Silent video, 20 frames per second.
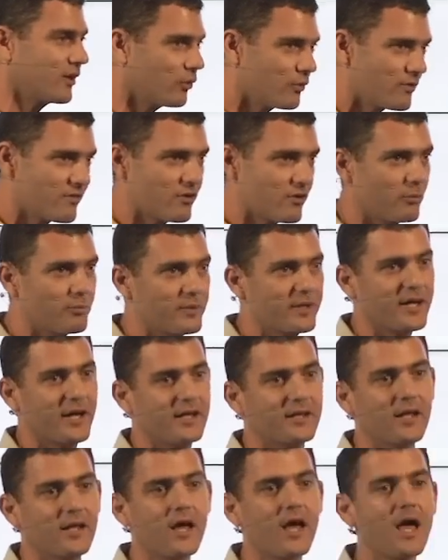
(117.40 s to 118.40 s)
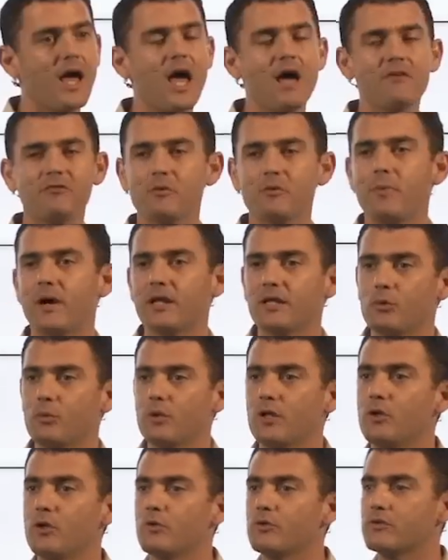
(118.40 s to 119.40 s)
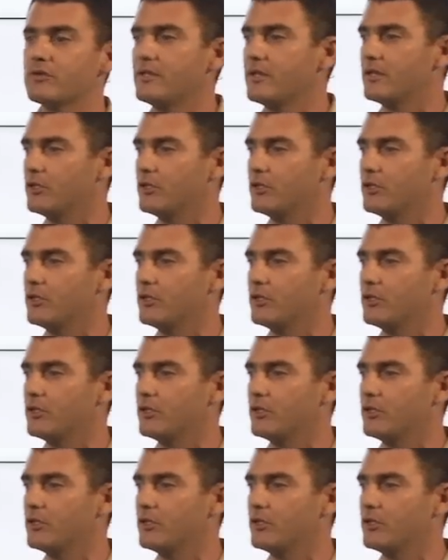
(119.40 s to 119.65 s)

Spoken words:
know it's complicated, everybody will